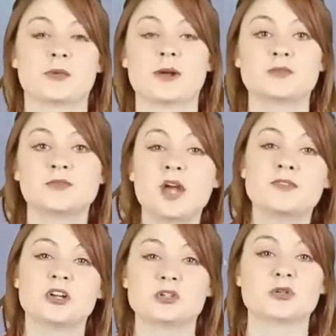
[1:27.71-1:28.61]
around
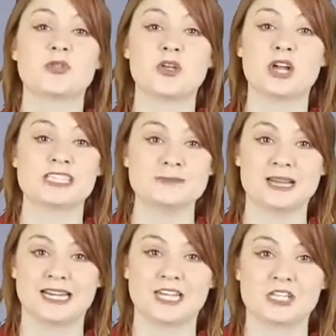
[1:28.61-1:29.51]
$530
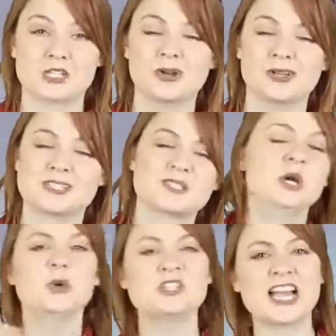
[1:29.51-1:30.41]
million,
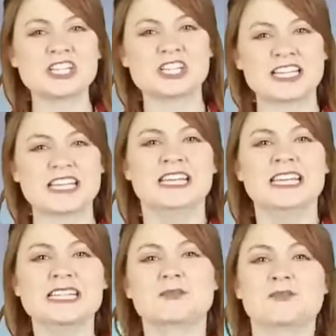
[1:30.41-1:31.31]
which actually
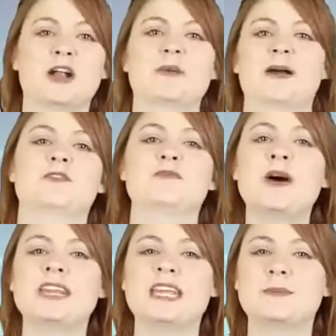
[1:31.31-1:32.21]
is a fair amount of
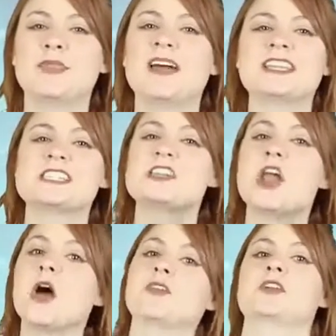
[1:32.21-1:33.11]
money, but that is
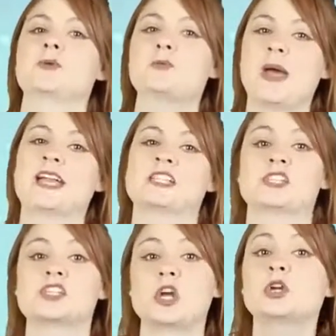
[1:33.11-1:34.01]
nothing compared
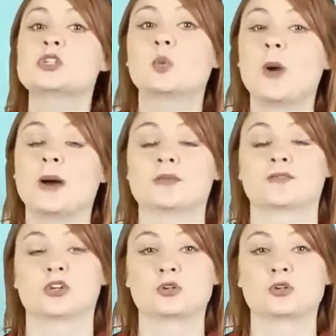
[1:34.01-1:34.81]
to the total wealth of the